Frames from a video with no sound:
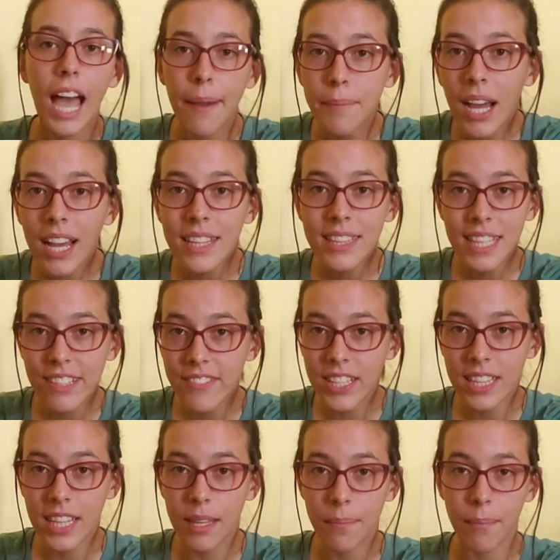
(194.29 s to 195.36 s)
I'm not
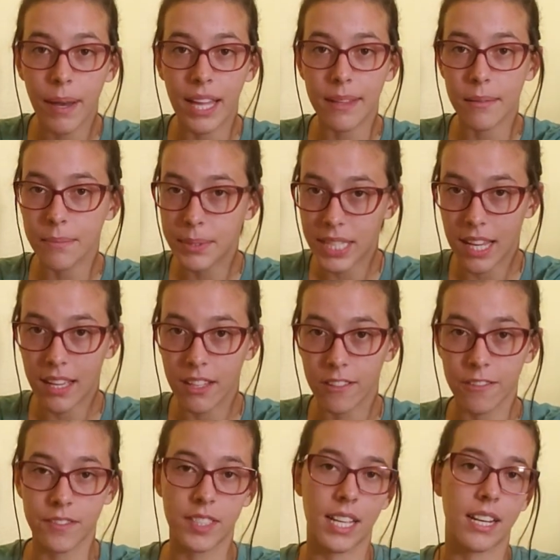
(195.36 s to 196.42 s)
leaving them by
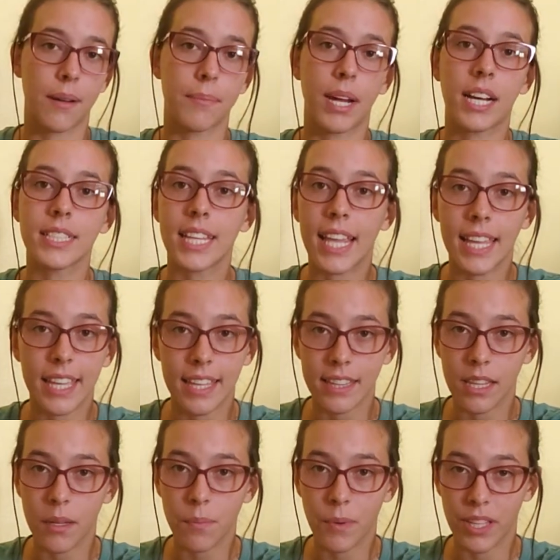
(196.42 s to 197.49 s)
themselves and I'm not
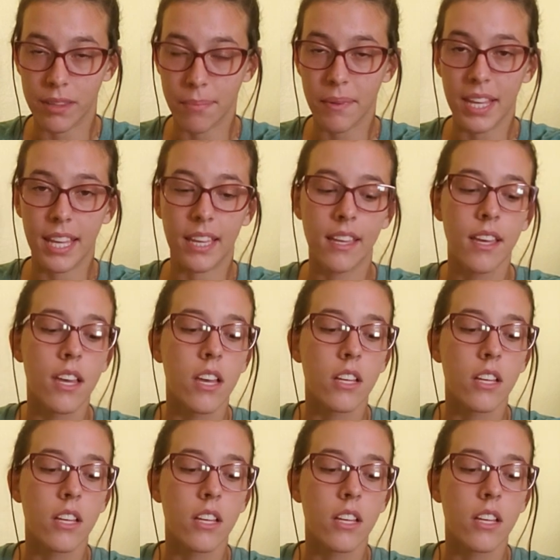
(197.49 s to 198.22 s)
taking them with me,